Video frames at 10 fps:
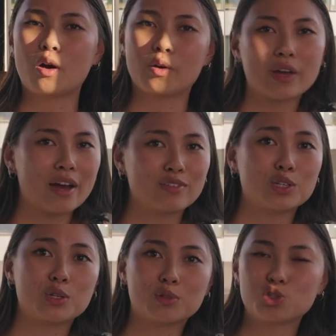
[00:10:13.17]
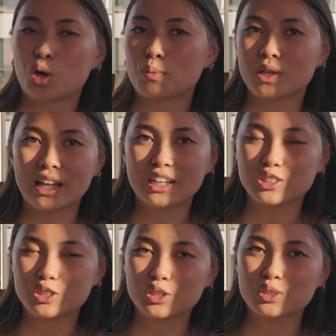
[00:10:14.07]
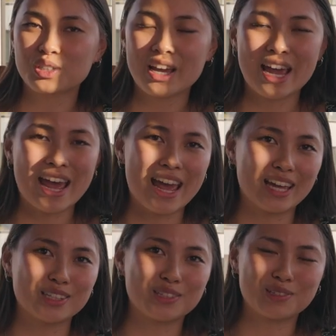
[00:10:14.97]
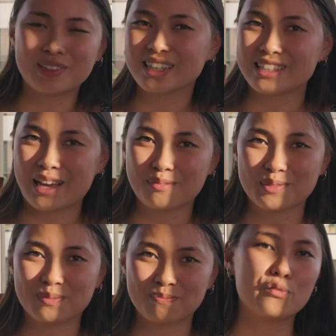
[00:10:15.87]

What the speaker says: All you have to do is show up to lectures and do the exams.